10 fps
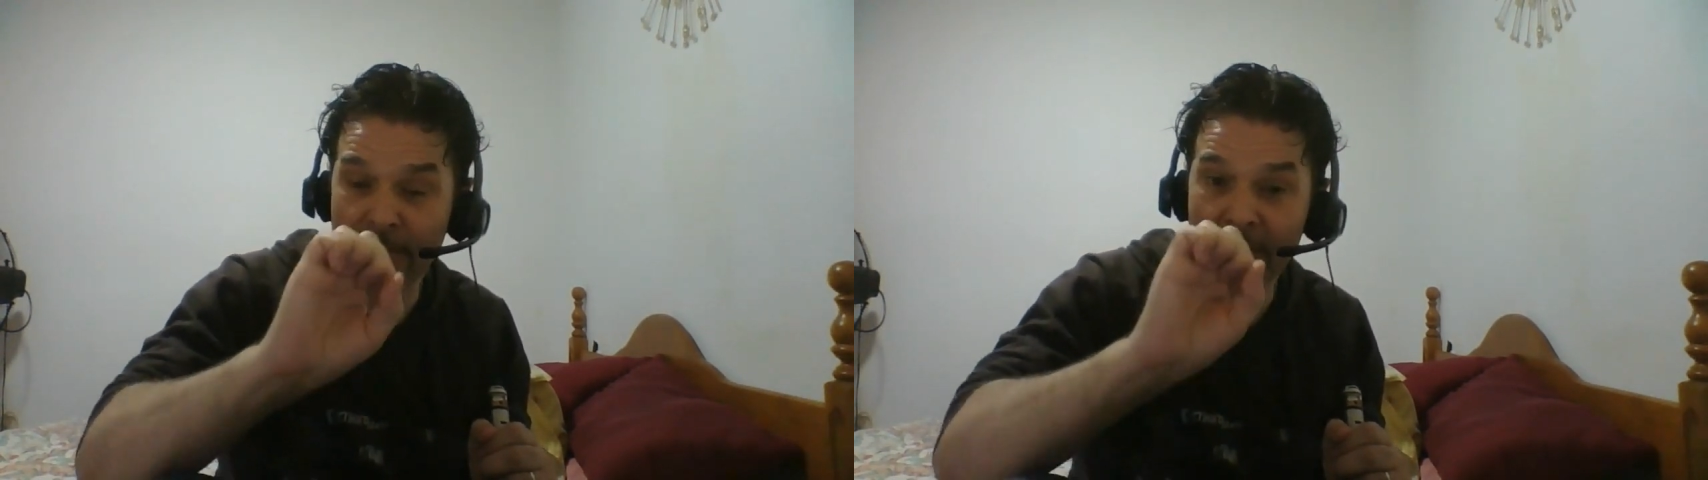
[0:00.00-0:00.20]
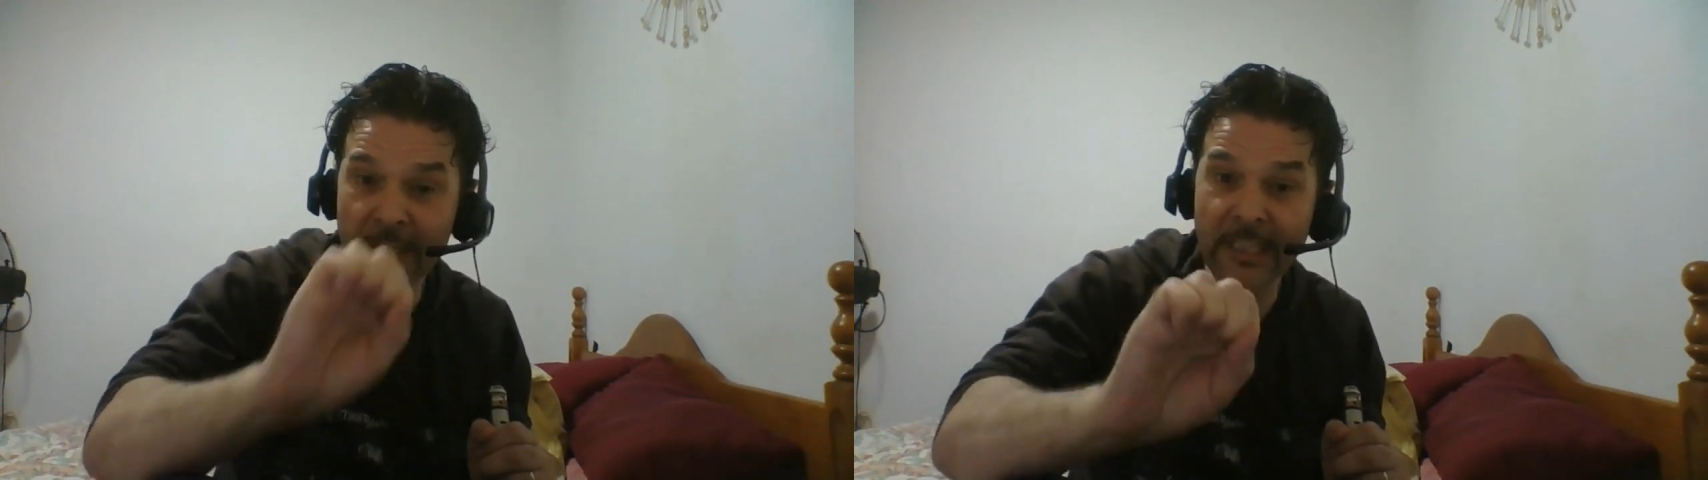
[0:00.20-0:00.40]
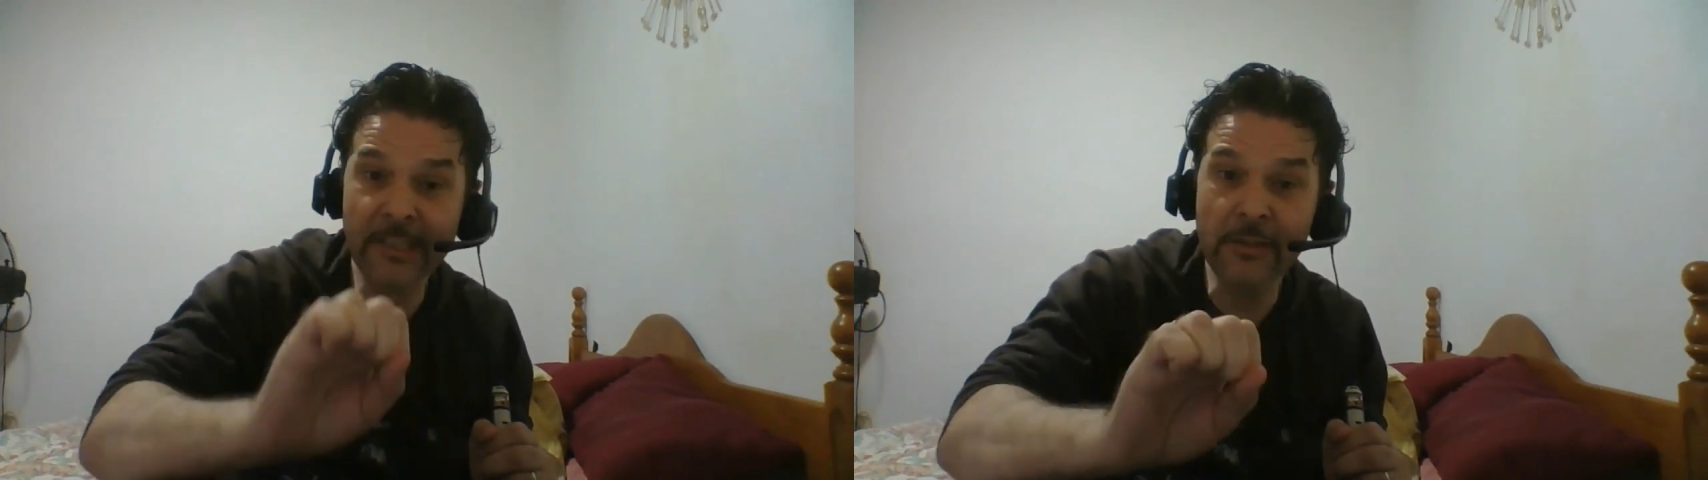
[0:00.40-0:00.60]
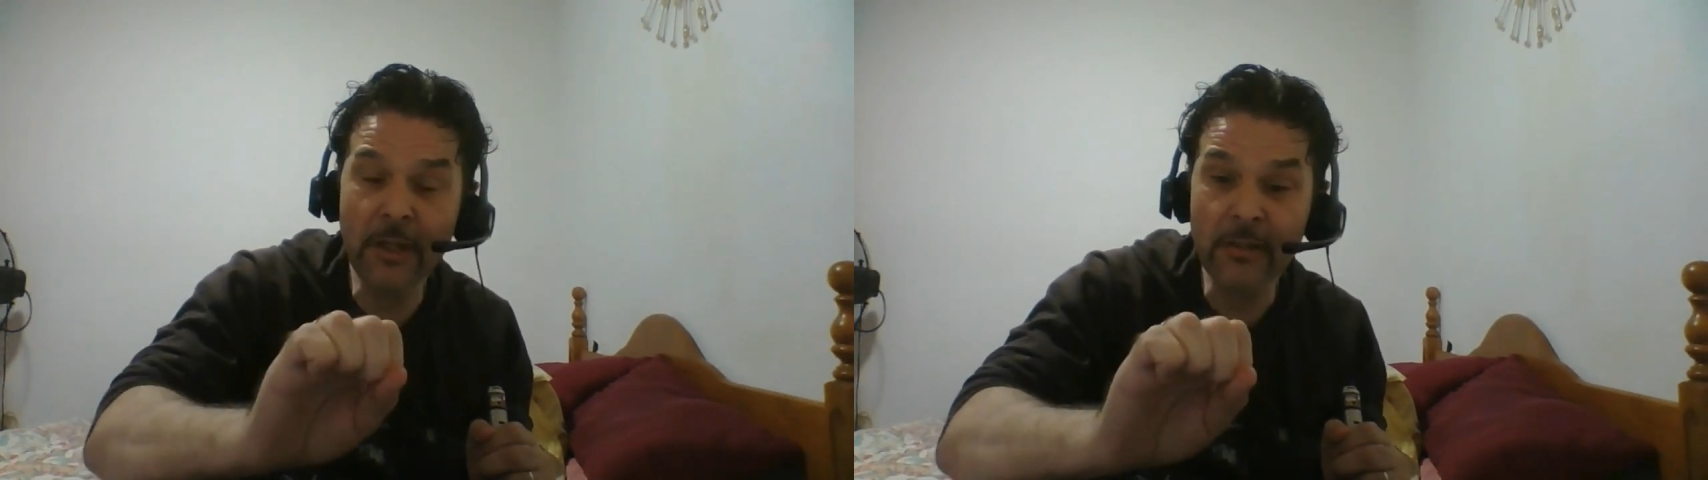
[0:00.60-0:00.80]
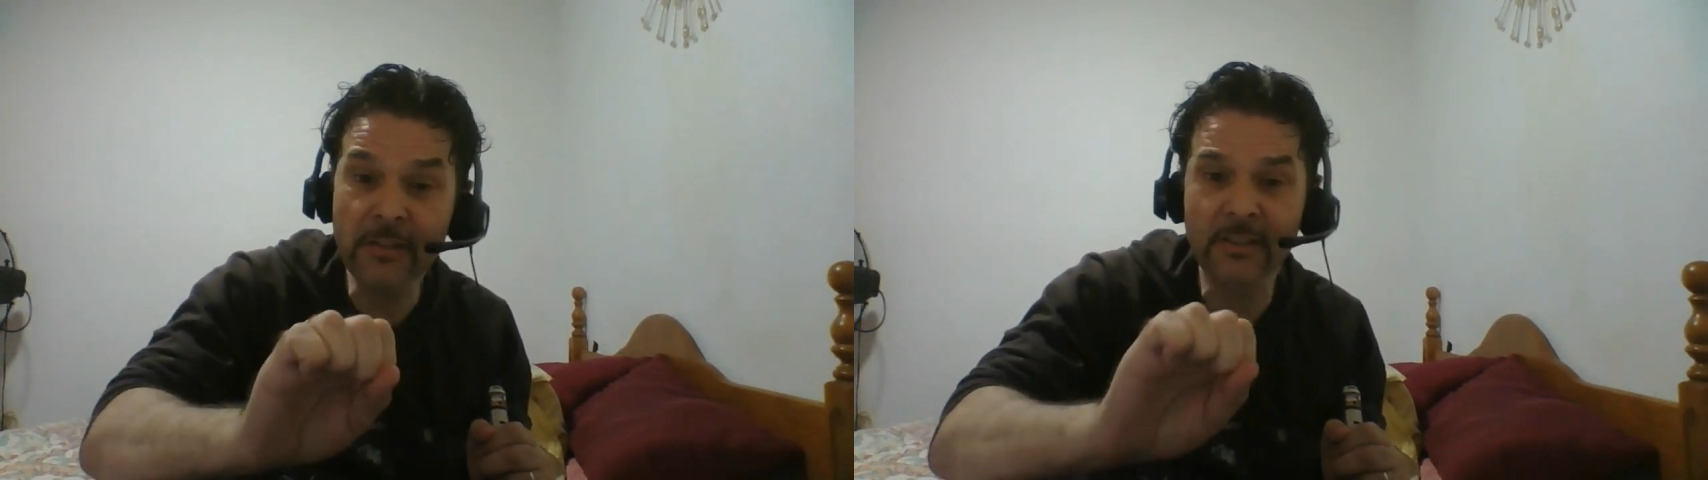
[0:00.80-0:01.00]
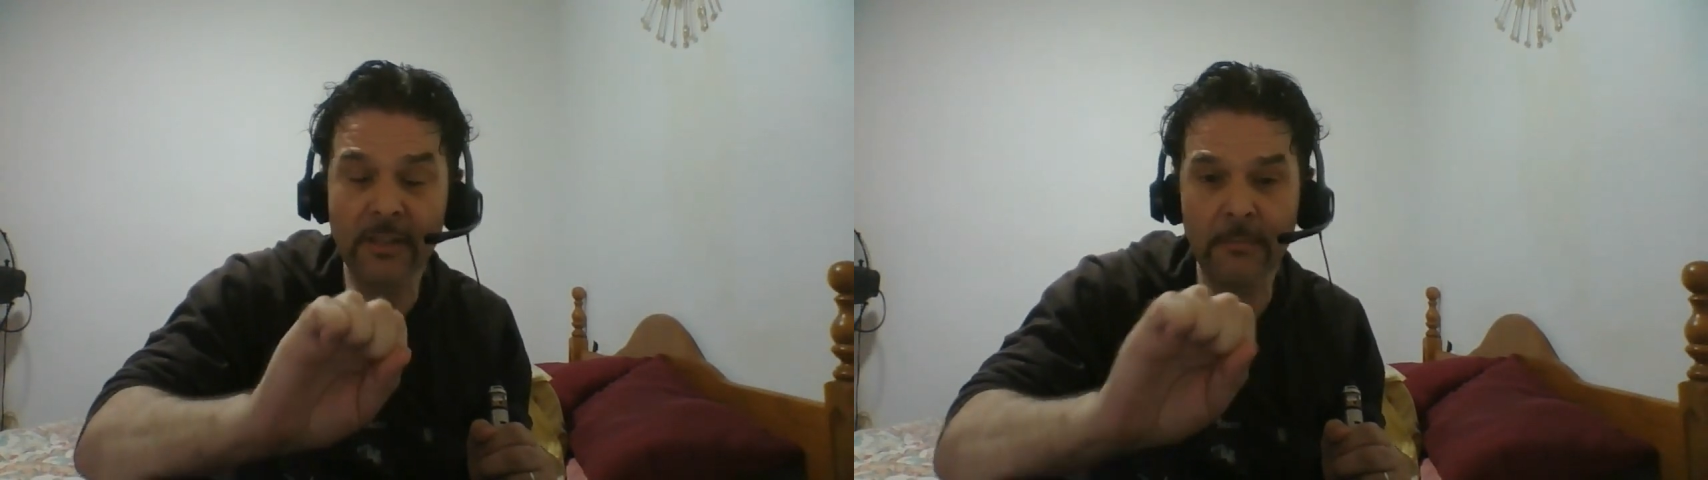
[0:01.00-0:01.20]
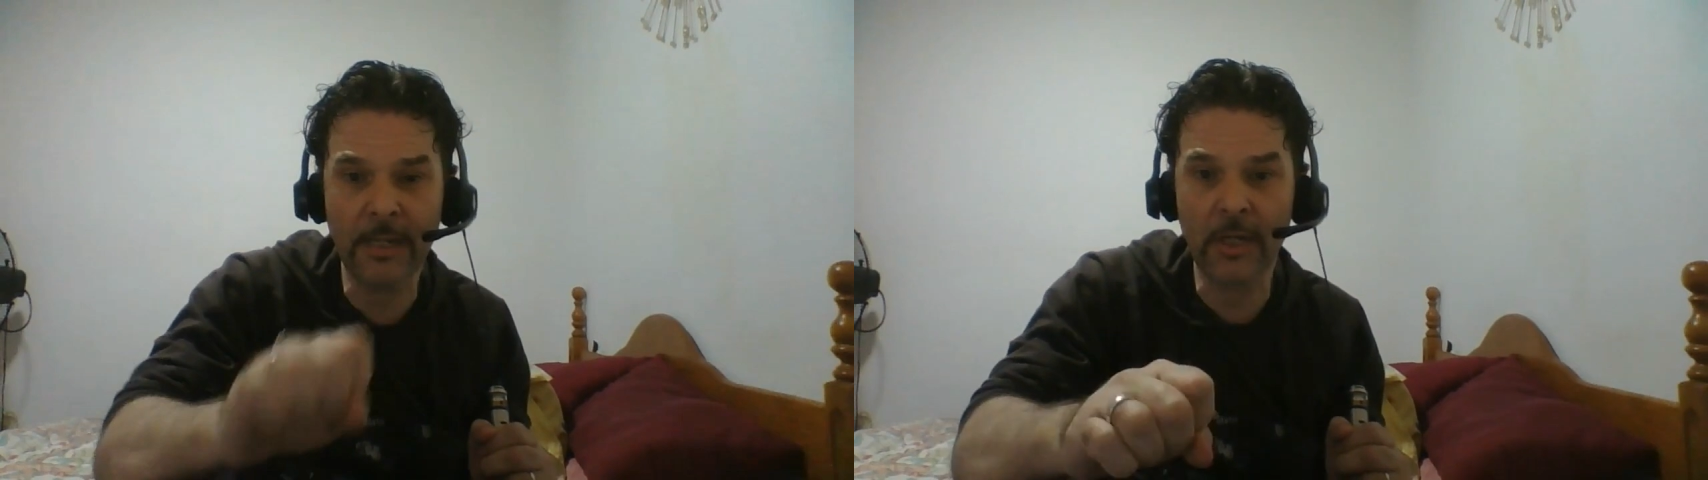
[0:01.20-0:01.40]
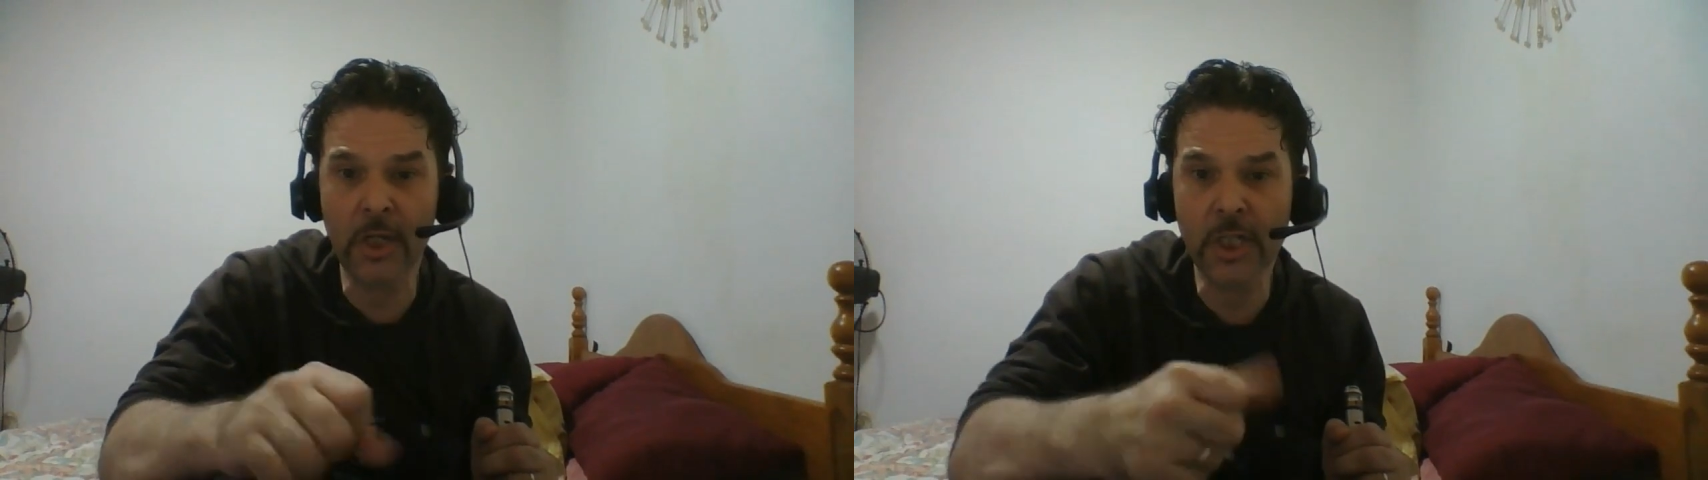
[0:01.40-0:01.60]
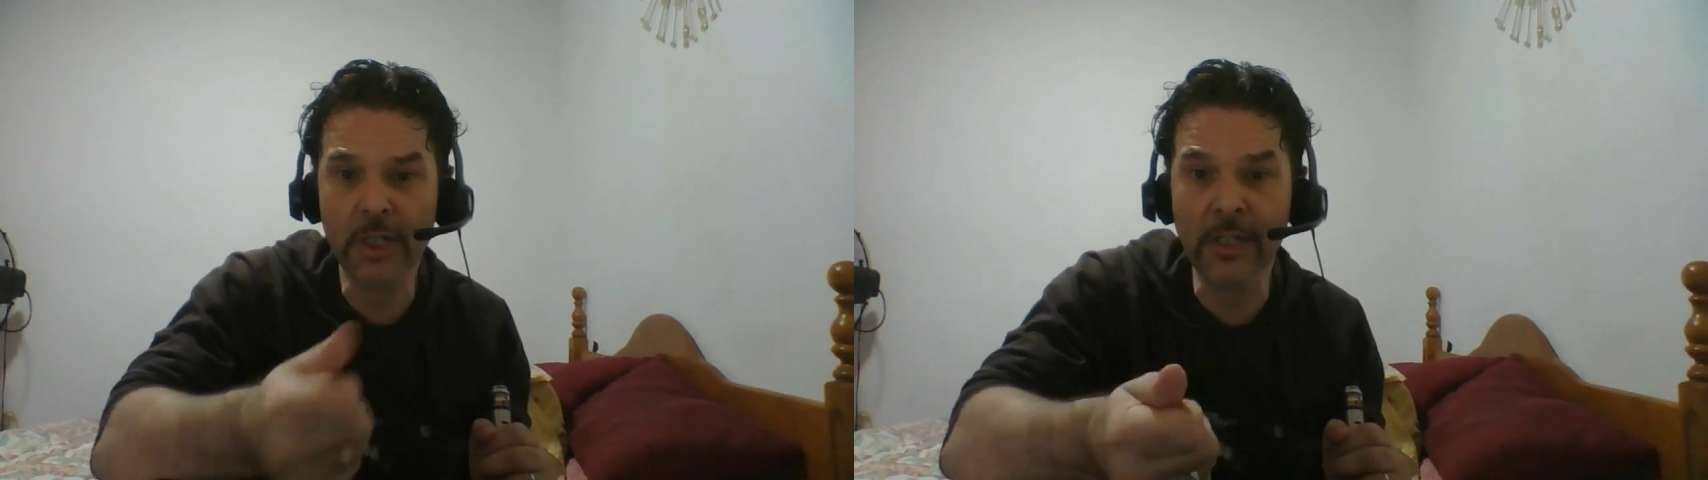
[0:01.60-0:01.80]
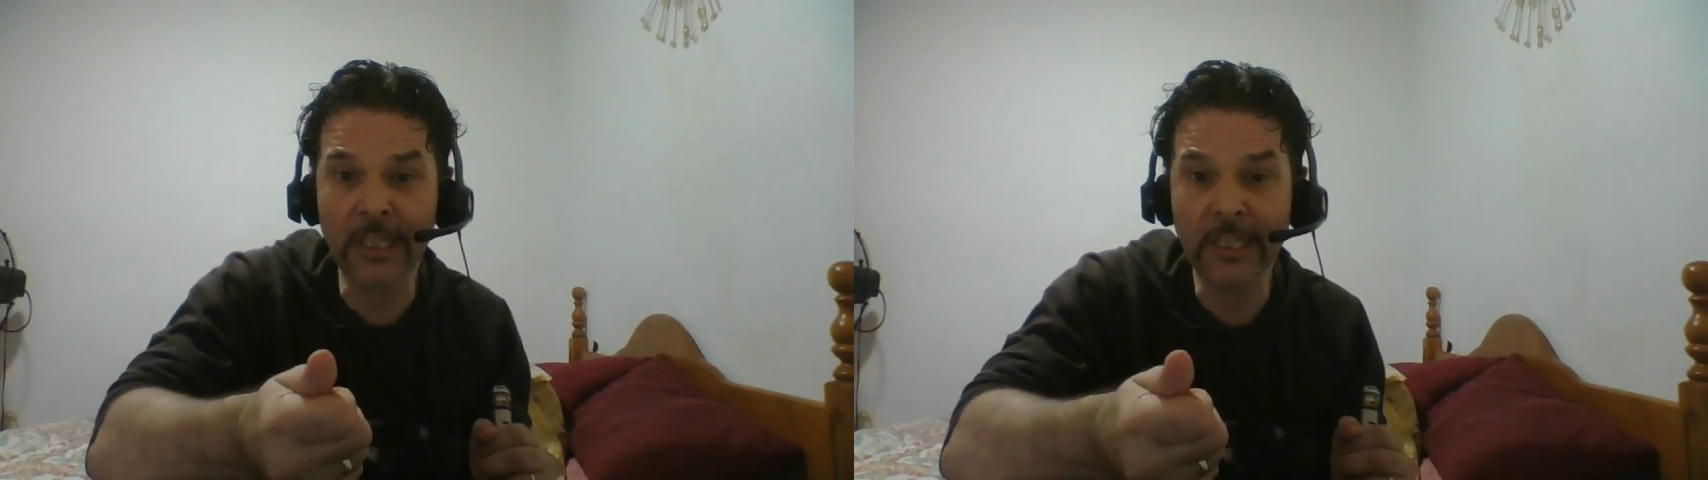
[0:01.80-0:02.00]
because it's not about a
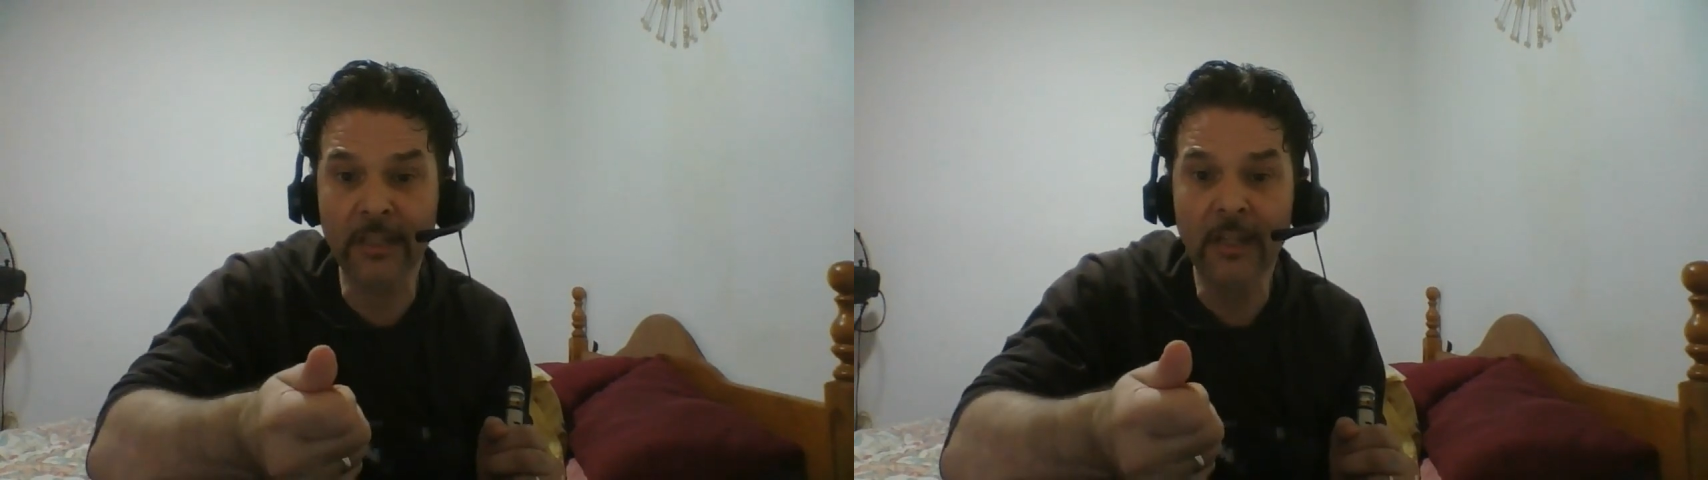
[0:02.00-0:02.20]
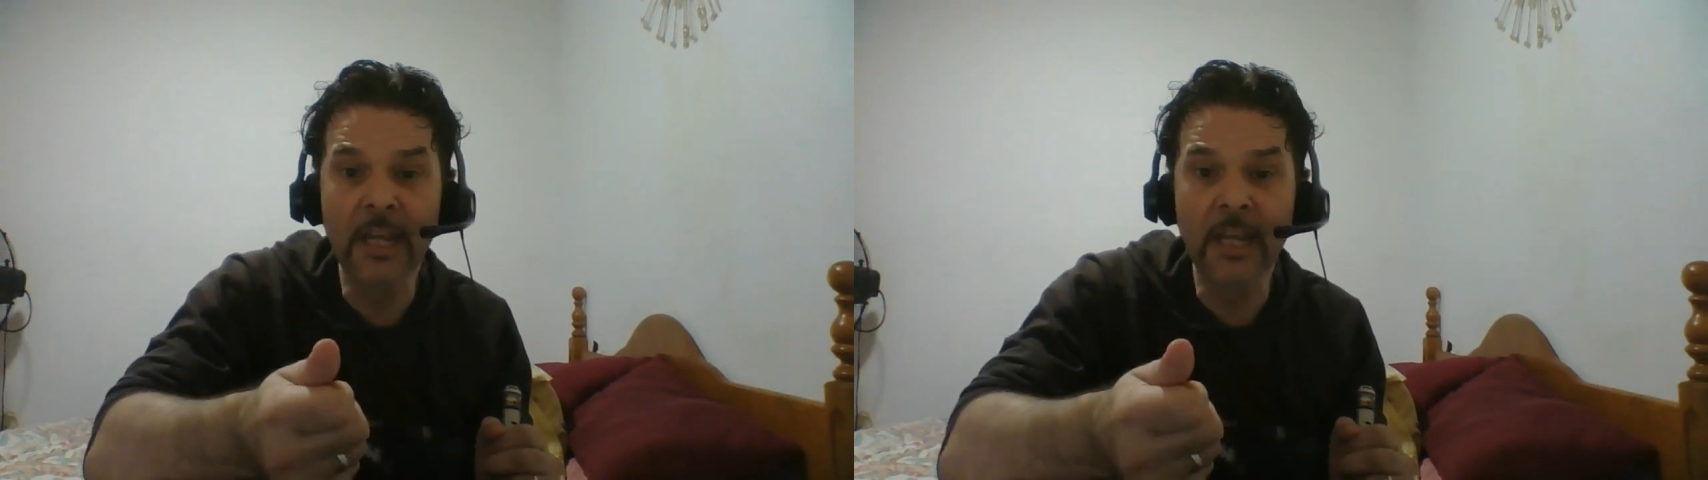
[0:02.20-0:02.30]
choice.